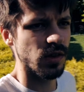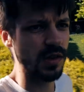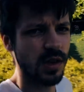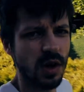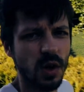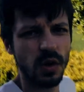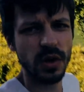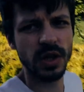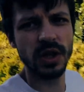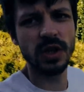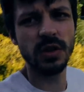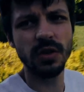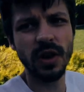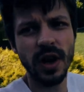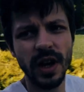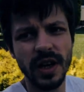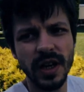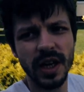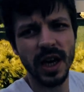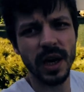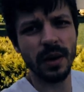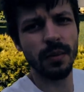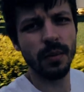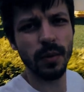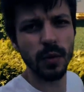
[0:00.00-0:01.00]
So here I
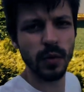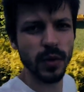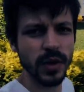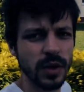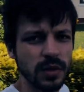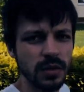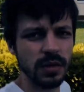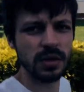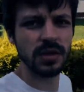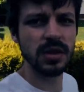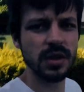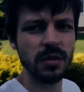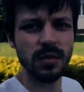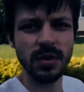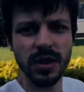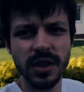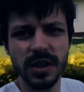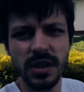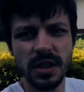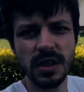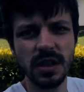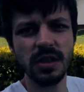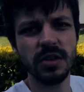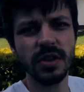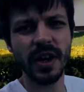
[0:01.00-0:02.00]
am, we took some
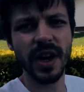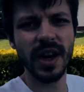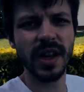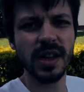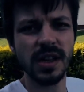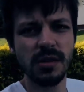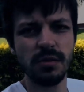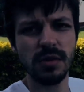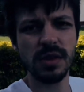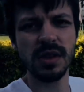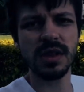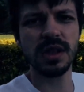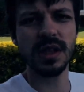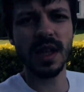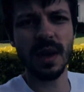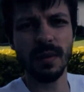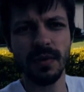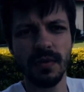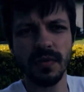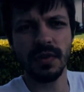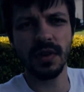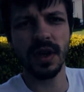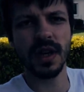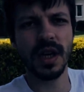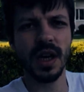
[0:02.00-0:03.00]
little rest, we
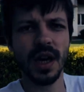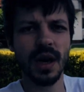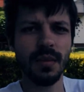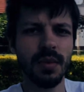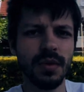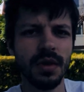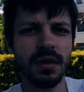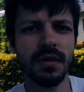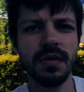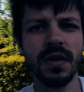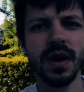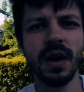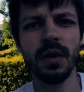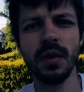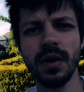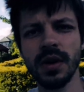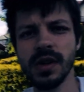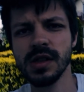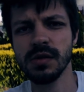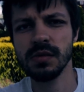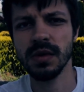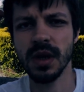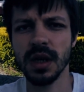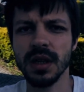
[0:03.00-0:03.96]
slept for a couple of hours,